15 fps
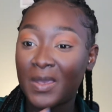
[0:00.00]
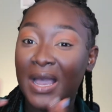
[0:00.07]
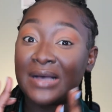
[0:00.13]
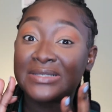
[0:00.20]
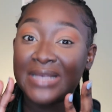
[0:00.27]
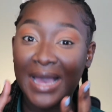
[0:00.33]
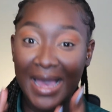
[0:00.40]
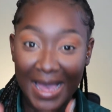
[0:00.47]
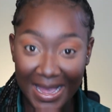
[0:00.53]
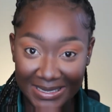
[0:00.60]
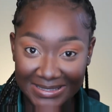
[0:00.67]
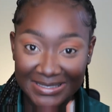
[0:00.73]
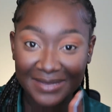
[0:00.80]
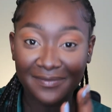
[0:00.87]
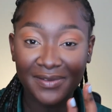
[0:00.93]
I was
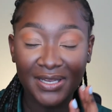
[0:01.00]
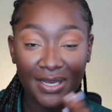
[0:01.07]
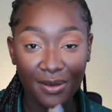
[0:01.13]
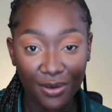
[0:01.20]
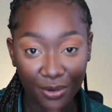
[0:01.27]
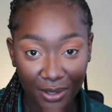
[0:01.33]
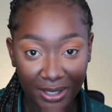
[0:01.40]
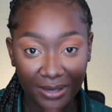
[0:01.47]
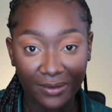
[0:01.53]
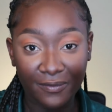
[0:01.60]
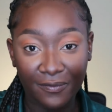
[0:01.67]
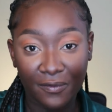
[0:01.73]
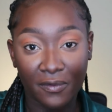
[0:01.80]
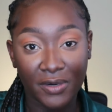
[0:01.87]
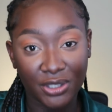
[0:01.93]
actively looking
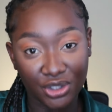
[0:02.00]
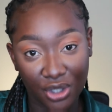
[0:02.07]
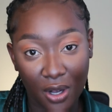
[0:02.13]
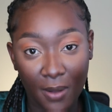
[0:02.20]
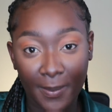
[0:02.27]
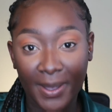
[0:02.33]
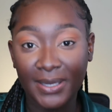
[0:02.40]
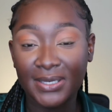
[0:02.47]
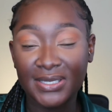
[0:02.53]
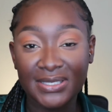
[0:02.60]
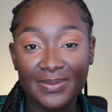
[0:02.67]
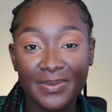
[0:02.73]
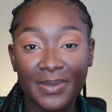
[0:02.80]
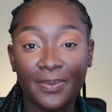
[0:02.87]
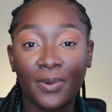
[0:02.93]
for a job and
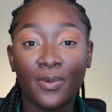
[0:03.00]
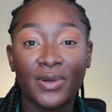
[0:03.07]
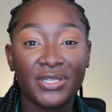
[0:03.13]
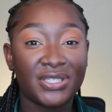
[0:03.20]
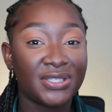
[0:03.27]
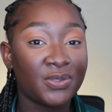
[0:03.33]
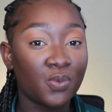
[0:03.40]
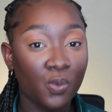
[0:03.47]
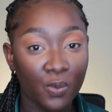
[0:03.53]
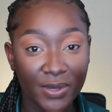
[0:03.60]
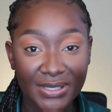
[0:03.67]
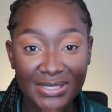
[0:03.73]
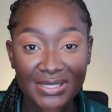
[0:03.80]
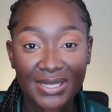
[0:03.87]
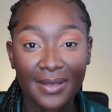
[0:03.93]
these people were just
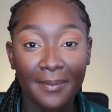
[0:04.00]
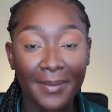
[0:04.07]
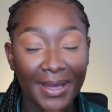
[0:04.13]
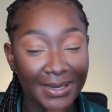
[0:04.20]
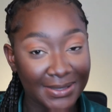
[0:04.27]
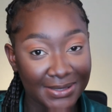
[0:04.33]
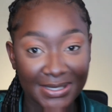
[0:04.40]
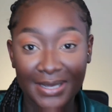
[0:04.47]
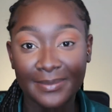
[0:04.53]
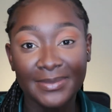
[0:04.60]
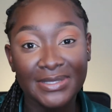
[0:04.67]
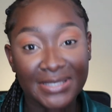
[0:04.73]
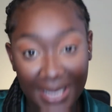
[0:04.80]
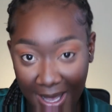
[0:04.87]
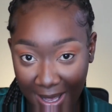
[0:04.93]
wasting my damn
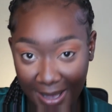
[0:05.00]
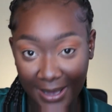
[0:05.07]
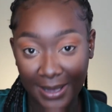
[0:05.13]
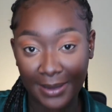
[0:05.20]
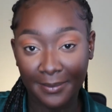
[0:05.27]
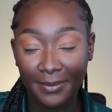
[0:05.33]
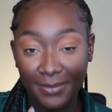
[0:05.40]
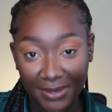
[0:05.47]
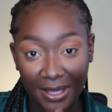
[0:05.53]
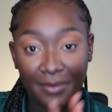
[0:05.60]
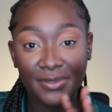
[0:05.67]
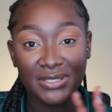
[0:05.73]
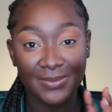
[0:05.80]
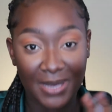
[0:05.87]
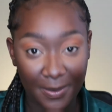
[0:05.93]
time. That
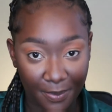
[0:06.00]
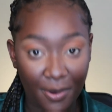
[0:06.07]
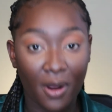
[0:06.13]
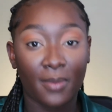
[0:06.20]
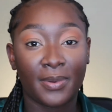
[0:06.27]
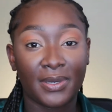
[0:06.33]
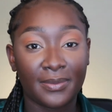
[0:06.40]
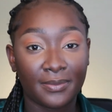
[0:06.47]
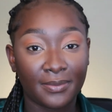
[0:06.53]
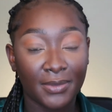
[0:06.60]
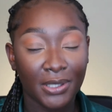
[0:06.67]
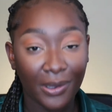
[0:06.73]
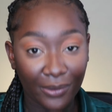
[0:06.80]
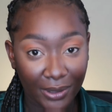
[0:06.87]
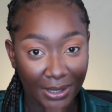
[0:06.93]
was my problem.
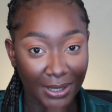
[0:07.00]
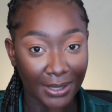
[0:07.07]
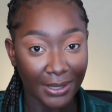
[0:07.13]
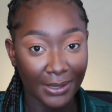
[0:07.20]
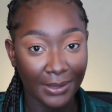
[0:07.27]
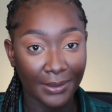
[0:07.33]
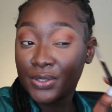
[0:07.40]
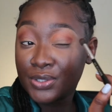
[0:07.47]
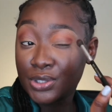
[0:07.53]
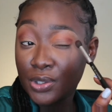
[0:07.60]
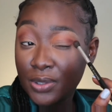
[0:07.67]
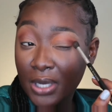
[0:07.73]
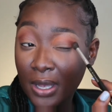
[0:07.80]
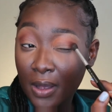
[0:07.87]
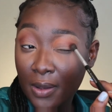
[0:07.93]
Okay,
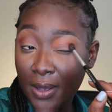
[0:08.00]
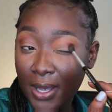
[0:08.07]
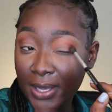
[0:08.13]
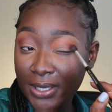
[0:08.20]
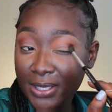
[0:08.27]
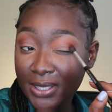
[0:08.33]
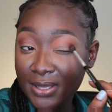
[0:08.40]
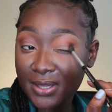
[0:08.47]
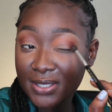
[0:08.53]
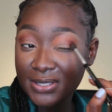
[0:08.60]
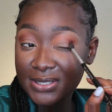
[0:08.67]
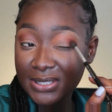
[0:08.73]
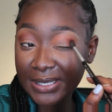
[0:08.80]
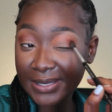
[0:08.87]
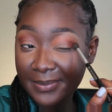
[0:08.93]
so now I get
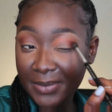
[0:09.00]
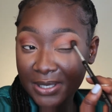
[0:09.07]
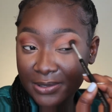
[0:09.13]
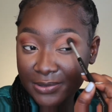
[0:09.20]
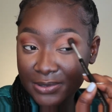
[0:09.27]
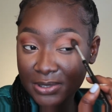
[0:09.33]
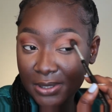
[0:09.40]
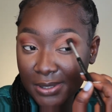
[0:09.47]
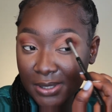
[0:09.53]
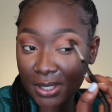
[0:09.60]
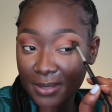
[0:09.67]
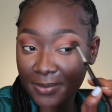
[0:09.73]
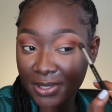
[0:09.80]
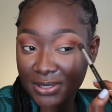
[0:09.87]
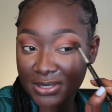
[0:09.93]
this email saying that
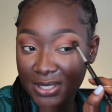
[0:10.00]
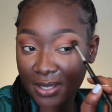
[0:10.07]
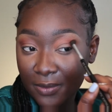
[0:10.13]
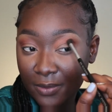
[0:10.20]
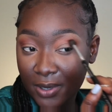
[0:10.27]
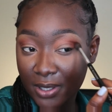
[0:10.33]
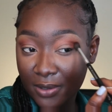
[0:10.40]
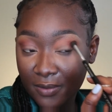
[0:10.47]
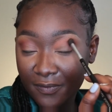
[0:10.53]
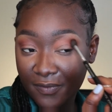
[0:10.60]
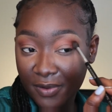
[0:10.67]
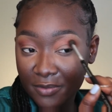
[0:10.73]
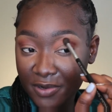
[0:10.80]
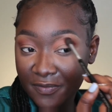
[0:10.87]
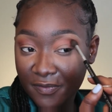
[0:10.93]
I'm gonna start work on
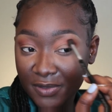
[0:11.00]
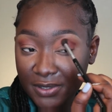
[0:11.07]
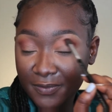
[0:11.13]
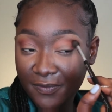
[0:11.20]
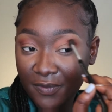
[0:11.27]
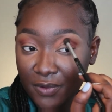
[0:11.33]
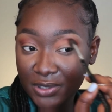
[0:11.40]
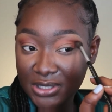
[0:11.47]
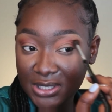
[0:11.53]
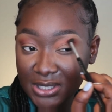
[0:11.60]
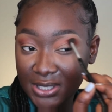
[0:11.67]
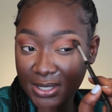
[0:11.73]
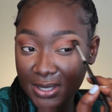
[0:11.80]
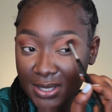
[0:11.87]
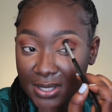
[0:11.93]
February
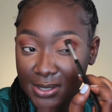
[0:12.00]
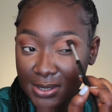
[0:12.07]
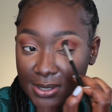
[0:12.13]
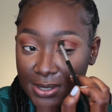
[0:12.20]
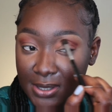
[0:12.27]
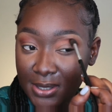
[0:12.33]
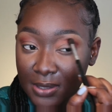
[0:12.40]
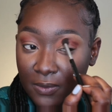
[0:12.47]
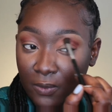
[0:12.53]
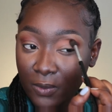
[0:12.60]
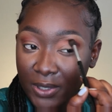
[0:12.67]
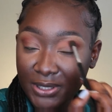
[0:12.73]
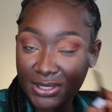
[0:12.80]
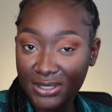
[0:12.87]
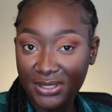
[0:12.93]
14th,
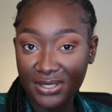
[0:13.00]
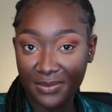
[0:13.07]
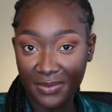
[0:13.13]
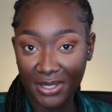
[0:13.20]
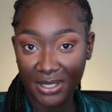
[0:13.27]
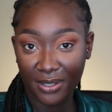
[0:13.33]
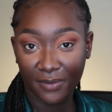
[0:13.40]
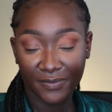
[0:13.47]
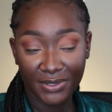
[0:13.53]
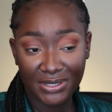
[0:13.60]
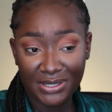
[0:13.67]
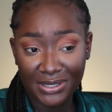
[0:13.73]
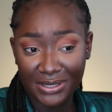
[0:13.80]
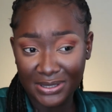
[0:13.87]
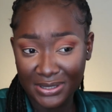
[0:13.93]
which to me
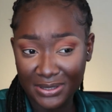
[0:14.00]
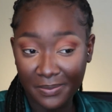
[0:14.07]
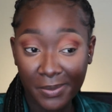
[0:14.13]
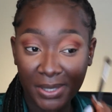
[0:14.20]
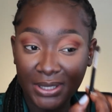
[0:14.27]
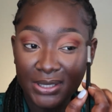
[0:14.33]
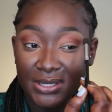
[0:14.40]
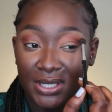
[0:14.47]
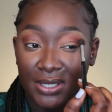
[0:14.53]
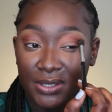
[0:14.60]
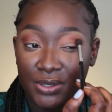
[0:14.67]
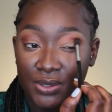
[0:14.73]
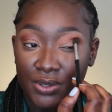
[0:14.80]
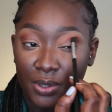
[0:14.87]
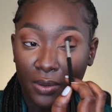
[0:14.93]
obviously didn't make
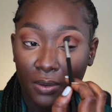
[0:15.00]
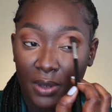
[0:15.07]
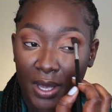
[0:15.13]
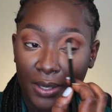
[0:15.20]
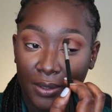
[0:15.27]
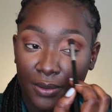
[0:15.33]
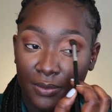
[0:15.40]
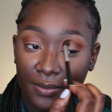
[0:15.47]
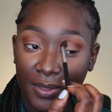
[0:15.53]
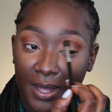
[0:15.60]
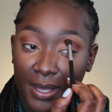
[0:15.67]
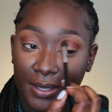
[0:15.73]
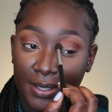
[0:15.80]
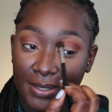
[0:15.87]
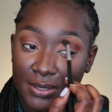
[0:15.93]
sense. So I know
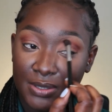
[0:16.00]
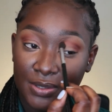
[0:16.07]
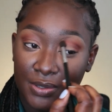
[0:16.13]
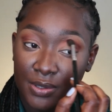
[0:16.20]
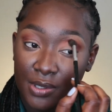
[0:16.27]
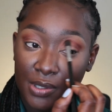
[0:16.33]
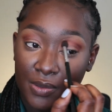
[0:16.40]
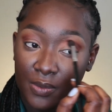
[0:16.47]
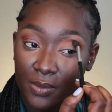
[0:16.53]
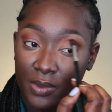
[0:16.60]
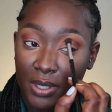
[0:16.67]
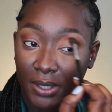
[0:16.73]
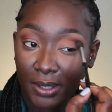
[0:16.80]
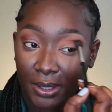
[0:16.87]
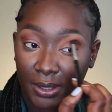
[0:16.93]
that there's no
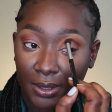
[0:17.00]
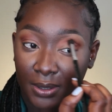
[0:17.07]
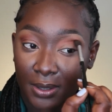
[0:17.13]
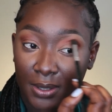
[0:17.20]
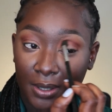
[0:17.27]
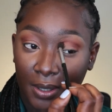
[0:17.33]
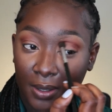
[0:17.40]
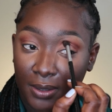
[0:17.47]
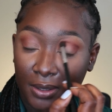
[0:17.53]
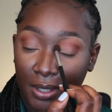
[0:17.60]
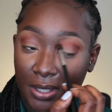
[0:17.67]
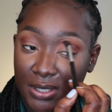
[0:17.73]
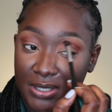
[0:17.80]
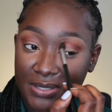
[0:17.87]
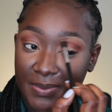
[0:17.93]
way
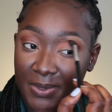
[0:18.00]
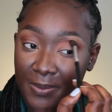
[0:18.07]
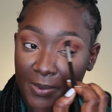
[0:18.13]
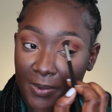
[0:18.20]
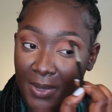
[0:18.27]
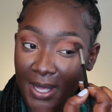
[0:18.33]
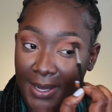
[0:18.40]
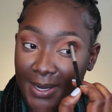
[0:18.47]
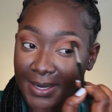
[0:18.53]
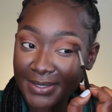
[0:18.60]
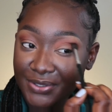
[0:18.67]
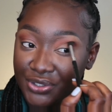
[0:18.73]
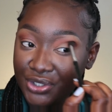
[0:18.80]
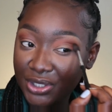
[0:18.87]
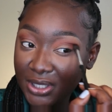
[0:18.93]
that these people are
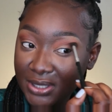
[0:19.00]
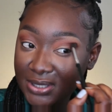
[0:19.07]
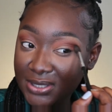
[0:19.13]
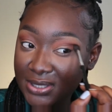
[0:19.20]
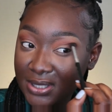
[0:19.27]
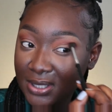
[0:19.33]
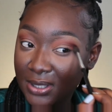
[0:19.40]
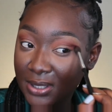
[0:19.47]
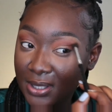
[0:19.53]
legit.